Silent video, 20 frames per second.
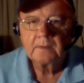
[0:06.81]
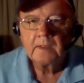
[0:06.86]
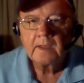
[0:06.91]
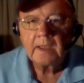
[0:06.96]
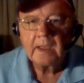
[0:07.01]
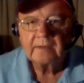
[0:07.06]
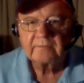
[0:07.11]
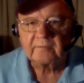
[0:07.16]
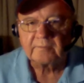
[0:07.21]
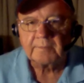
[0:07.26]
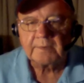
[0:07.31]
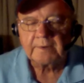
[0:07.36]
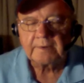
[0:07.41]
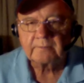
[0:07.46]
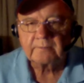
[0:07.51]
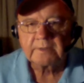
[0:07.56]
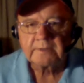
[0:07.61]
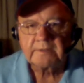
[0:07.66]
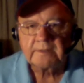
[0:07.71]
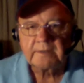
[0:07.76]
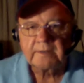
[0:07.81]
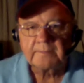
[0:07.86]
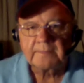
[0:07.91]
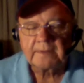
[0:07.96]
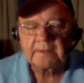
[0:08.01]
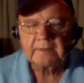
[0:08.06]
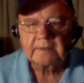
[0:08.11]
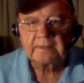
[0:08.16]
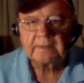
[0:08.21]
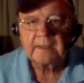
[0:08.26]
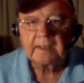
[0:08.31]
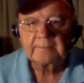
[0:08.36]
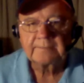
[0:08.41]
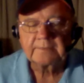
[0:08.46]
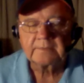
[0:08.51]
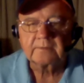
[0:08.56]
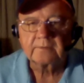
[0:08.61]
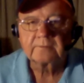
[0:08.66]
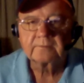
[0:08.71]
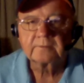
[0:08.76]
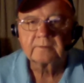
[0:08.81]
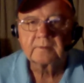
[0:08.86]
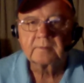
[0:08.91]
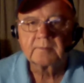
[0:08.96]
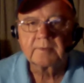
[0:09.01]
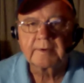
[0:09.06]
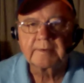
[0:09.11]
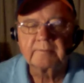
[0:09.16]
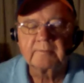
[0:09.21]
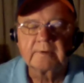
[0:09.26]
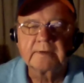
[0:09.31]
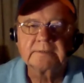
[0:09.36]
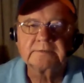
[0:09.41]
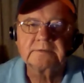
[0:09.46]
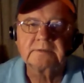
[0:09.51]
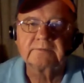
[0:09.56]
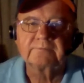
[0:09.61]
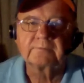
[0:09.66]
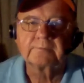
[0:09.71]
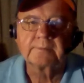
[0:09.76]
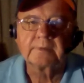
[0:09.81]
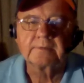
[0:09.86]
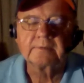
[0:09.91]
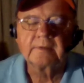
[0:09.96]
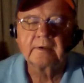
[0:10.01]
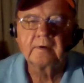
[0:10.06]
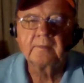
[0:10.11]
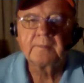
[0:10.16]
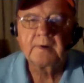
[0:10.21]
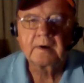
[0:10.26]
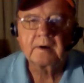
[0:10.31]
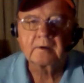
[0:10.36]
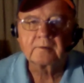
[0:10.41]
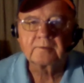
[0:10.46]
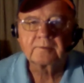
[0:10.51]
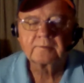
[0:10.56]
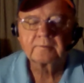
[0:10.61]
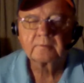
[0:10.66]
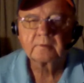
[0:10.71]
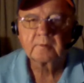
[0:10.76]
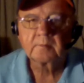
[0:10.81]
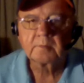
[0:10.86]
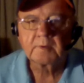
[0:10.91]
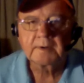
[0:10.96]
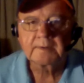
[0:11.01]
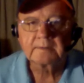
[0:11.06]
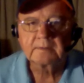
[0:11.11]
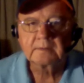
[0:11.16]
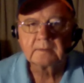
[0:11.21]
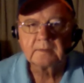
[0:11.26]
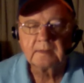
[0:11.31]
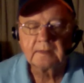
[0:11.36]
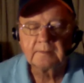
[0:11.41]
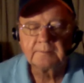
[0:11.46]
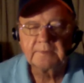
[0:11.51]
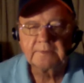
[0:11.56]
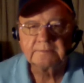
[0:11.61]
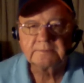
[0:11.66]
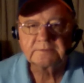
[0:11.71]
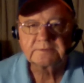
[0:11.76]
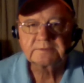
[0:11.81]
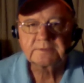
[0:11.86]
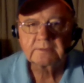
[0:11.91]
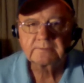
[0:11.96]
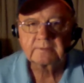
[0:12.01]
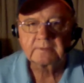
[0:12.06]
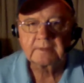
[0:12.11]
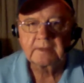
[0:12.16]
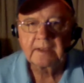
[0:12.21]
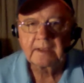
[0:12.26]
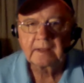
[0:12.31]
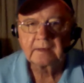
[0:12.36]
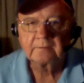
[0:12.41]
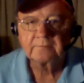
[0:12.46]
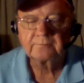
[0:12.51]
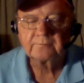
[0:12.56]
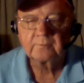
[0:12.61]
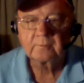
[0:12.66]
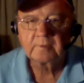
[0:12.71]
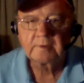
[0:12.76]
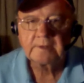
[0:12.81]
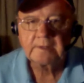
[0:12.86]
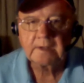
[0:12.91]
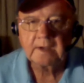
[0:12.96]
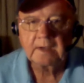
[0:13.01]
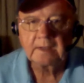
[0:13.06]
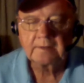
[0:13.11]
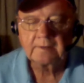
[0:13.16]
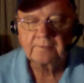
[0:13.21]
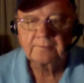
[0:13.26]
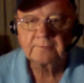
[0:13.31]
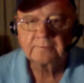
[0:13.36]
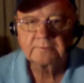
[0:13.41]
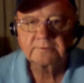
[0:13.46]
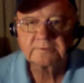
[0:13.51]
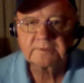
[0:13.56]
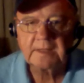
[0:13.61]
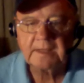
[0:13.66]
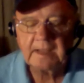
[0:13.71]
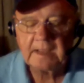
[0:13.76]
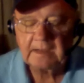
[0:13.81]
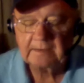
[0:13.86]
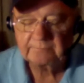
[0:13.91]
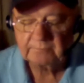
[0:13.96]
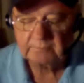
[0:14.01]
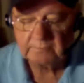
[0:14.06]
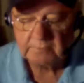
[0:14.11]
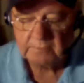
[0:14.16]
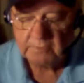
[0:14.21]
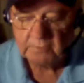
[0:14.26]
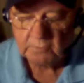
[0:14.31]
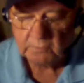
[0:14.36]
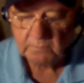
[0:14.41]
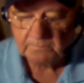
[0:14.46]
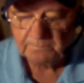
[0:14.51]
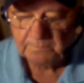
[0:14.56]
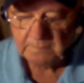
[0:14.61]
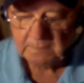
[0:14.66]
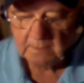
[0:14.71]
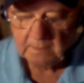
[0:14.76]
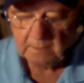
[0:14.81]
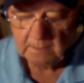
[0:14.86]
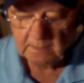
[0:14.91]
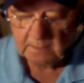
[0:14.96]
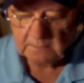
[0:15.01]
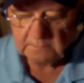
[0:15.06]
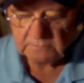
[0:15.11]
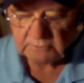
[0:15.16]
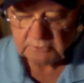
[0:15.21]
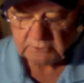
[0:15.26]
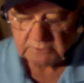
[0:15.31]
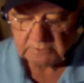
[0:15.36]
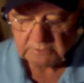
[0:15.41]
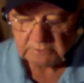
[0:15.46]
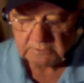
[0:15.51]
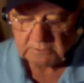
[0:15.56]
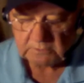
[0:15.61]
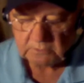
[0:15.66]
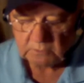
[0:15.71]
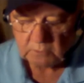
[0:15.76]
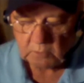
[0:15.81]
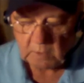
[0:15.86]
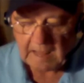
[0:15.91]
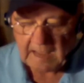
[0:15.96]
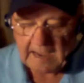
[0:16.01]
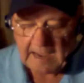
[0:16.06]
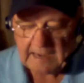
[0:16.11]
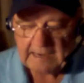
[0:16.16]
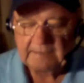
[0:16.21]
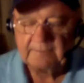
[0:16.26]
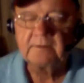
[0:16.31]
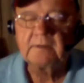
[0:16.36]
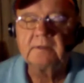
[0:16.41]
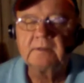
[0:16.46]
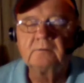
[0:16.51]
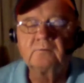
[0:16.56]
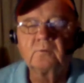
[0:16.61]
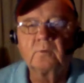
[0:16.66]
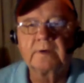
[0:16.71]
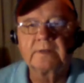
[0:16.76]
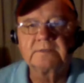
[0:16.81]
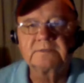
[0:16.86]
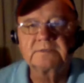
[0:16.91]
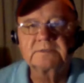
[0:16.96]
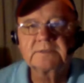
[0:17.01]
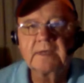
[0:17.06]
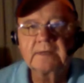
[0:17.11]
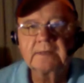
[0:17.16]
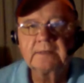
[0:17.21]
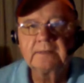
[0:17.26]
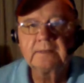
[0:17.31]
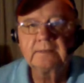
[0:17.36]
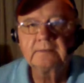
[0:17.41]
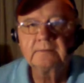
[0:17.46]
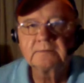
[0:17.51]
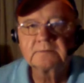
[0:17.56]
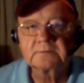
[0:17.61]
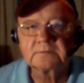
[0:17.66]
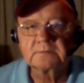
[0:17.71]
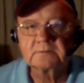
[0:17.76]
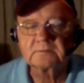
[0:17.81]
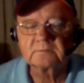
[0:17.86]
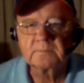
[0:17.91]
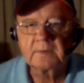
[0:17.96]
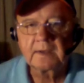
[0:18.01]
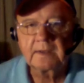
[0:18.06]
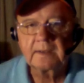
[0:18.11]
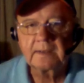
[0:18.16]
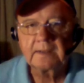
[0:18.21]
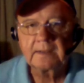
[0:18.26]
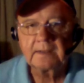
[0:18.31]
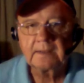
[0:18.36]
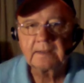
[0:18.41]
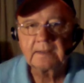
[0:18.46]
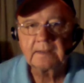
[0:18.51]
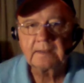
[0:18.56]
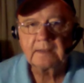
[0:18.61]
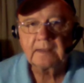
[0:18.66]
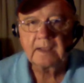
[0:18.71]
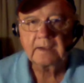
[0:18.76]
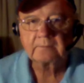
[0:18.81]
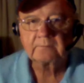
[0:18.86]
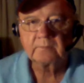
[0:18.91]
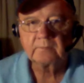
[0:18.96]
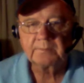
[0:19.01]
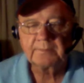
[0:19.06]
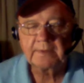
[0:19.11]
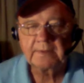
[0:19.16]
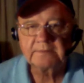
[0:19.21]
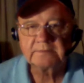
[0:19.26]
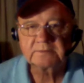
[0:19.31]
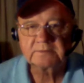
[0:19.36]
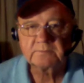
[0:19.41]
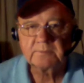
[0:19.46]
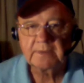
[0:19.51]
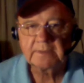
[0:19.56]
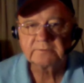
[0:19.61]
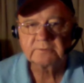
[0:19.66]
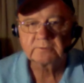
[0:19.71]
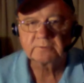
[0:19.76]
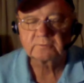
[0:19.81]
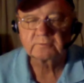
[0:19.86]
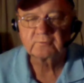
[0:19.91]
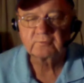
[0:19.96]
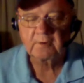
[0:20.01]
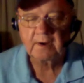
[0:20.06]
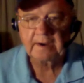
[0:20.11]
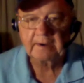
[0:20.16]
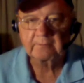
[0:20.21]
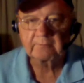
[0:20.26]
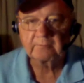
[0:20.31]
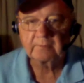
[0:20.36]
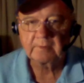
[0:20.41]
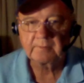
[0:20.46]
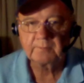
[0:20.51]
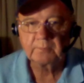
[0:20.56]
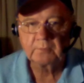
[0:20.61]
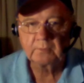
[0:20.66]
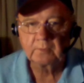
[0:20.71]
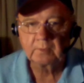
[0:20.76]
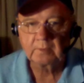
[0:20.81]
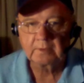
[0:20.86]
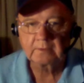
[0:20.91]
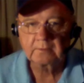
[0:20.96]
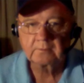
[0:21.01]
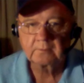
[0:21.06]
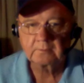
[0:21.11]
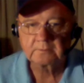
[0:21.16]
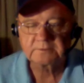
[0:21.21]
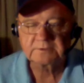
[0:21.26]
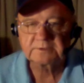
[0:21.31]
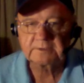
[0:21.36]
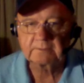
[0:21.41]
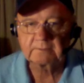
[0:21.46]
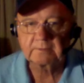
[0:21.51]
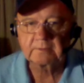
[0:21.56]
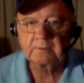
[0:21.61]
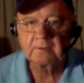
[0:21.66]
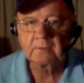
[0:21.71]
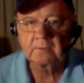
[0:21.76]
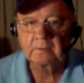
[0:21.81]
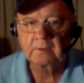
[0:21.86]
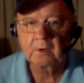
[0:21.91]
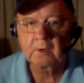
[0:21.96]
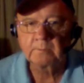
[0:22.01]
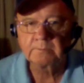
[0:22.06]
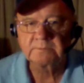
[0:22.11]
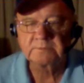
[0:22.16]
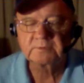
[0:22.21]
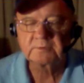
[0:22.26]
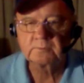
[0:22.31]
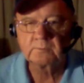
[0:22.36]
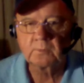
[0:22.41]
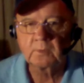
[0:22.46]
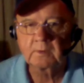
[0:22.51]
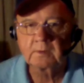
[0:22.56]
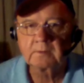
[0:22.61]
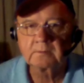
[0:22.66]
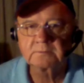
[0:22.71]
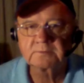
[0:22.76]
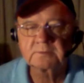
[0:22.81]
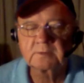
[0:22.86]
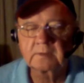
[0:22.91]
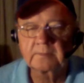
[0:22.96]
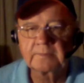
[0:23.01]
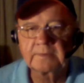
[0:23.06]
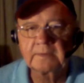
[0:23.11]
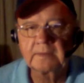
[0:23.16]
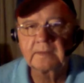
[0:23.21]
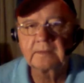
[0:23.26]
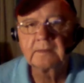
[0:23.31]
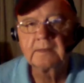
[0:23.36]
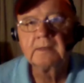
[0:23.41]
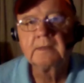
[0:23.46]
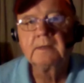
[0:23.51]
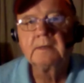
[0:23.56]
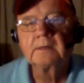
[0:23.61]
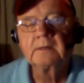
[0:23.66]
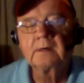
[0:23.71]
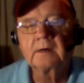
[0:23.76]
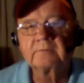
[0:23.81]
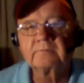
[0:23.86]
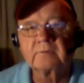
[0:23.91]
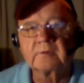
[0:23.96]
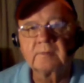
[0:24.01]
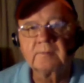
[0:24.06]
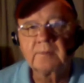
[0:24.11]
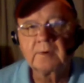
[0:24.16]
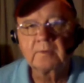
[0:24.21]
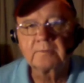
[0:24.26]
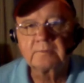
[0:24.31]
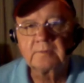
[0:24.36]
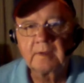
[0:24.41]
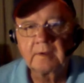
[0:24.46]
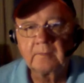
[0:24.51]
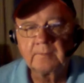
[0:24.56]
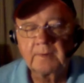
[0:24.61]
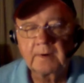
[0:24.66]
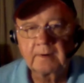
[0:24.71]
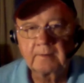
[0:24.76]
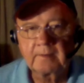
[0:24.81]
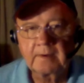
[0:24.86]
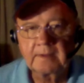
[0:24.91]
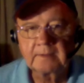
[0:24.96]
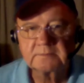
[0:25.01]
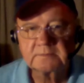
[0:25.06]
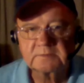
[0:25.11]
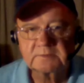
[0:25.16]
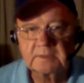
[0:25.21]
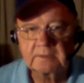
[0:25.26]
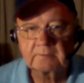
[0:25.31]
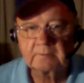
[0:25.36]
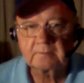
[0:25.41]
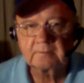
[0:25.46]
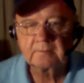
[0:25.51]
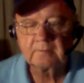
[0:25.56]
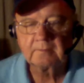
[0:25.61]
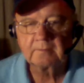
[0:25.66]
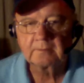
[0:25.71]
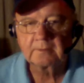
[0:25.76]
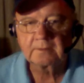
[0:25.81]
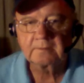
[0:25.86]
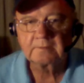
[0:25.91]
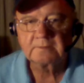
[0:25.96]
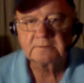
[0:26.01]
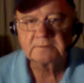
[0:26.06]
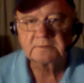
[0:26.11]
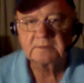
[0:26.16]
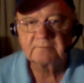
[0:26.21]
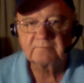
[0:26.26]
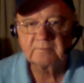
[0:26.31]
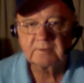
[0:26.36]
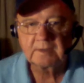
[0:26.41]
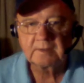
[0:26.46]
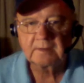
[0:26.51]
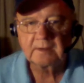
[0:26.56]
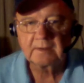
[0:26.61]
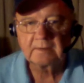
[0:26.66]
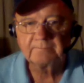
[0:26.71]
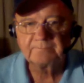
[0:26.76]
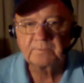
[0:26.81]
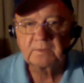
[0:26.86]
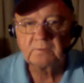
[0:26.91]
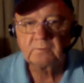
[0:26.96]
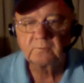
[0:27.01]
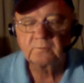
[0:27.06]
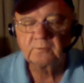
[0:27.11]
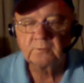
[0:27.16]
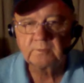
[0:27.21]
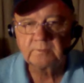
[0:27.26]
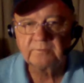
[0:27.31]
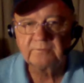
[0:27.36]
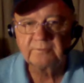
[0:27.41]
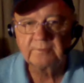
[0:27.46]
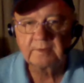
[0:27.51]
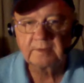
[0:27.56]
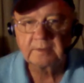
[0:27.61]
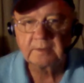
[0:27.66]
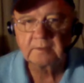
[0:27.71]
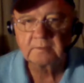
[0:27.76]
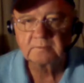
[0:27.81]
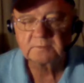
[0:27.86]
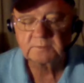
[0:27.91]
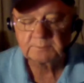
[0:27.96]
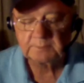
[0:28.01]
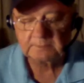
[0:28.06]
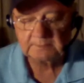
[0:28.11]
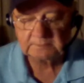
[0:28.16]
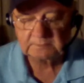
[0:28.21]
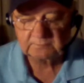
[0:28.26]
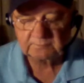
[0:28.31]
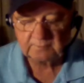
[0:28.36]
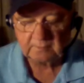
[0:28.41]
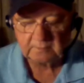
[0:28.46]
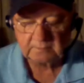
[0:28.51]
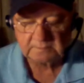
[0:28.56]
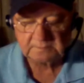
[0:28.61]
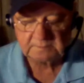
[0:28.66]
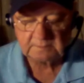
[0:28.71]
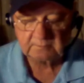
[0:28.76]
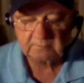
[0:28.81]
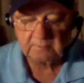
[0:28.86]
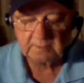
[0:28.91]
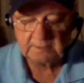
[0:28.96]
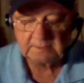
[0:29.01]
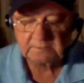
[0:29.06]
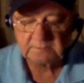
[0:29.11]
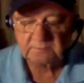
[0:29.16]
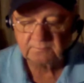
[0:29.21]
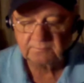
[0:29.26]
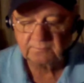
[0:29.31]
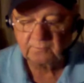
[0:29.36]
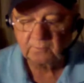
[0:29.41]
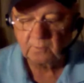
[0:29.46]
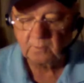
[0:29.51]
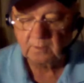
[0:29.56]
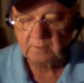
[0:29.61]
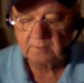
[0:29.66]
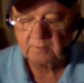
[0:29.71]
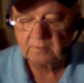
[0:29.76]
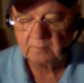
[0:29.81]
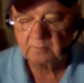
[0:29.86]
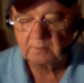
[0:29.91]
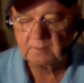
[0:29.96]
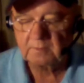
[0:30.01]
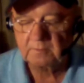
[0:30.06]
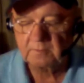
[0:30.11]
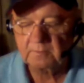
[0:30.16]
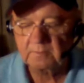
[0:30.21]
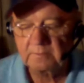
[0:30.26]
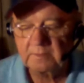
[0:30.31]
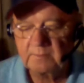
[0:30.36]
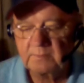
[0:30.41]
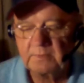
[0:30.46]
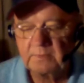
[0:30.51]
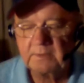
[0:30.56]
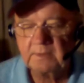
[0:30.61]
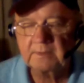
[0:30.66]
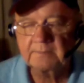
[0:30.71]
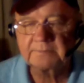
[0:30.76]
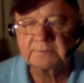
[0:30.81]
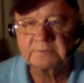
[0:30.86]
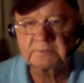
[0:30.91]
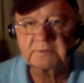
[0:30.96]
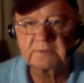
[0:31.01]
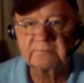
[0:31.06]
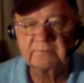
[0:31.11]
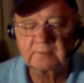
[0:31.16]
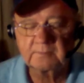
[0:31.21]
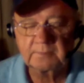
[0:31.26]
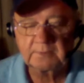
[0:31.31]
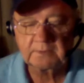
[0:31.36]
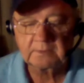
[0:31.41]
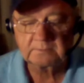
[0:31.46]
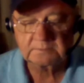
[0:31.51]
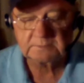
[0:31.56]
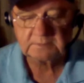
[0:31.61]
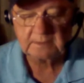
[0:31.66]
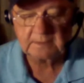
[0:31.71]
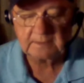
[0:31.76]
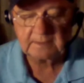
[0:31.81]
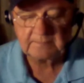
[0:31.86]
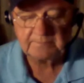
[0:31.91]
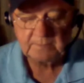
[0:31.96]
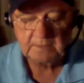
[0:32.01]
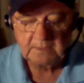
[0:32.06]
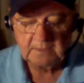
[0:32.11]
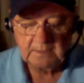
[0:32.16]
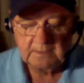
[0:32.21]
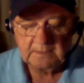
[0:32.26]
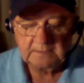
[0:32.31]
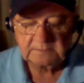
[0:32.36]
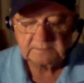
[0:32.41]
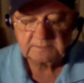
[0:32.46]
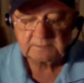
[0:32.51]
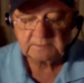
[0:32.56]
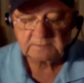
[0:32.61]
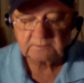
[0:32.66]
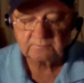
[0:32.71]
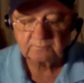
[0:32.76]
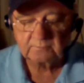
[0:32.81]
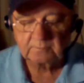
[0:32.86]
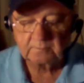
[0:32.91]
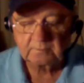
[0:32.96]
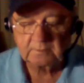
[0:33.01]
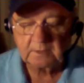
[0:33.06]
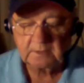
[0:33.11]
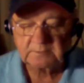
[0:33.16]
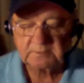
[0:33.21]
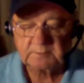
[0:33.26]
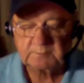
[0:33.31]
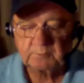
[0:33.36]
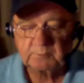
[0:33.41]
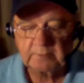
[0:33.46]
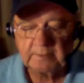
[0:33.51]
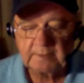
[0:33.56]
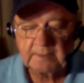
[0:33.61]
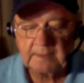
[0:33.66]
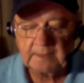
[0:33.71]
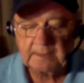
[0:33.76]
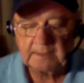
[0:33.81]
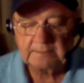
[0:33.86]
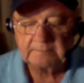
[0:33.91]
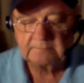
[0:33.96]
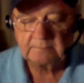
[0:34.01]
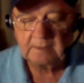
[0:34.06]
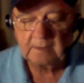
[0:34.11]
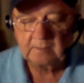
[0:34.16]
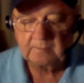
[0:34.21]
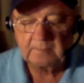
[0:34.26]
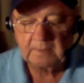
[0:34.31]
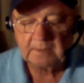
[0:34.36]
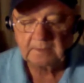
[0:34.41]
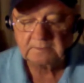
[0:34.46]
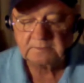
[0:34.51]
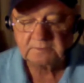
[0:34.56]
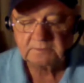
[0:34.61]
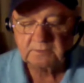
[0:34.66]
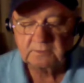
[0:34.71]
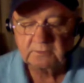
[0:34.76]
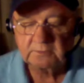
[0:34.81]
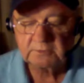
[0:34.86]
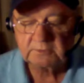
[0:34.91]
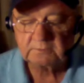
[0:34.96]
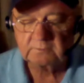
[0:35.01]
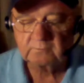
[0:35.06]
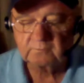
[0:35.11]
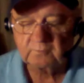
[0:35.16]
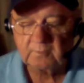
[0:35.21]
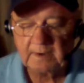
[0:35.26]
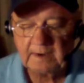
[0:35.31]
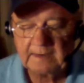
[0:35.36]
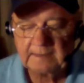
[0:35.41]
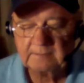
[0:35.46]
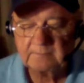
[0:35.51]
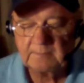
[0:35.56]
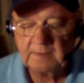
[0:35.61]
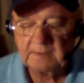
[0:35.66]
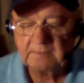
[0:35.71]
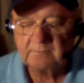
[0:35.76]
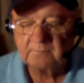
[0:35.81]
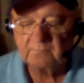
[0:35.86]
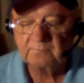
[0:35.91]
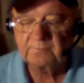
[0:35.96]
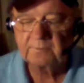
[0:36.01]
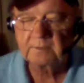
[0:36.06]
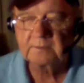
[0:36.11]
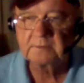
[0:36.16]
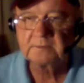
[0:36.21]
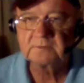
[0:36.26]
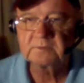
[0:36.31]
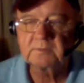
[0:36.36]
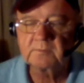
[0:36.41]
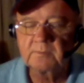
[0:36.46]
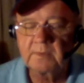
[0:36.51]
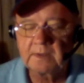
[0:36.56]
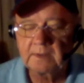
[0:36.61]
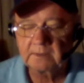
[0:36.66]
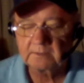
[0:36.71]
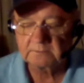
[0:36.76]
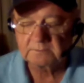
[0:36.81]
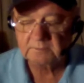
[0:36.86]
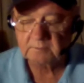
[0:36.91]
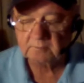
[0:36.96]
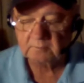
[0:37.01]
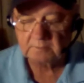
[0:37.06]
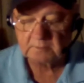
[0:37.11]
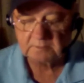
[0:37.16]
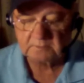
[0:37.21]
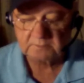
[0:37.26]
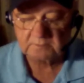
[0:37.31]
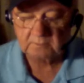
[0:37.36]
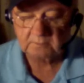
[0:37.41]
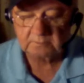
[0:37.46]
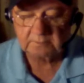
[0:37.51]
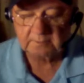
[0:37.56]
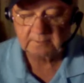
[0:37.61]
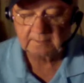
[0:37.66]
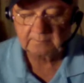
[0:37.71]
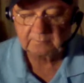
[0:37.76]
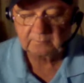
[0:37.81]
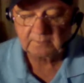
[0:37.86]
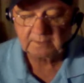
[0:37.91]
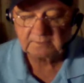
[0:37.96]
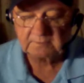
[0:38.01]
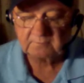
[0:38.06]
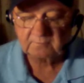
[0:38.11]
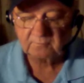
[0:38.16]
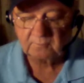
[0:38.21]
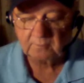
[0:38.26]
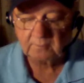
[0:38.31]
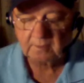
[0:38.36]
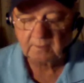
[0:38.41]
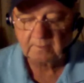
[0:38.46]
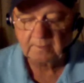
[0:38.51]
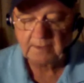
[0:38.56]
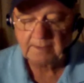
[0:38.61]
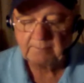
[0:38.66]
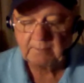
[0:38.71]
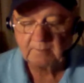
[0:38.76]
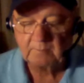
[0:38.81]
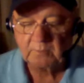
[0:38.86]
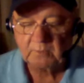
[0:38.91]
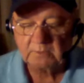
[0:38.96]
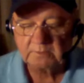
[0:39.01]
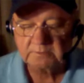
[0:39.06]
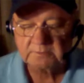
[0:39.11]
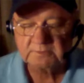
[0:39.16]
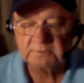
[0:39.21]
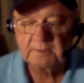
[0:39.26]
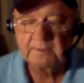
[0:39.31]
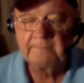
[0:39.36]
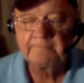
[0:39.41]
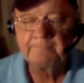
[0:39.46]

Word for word: Hey everybody, Rick Needham handicapping thoroughbred racing from the Del Mar Thoroughbred Club in Southern California on Thursday afternoon. July the 22nd, and this is my Equibase Major Track Report. Of course, Saratoga opens tomorrow, so I'll be covering both Del Mar and Saratoga in these evening uh, YouTube videos, but let's focus on race 4, 3.30 p.m. Pacific Post Time. Six furlong sprint on Del Mar's cushion track, maiden fillies and mares, three years old and up, race for a claiming purse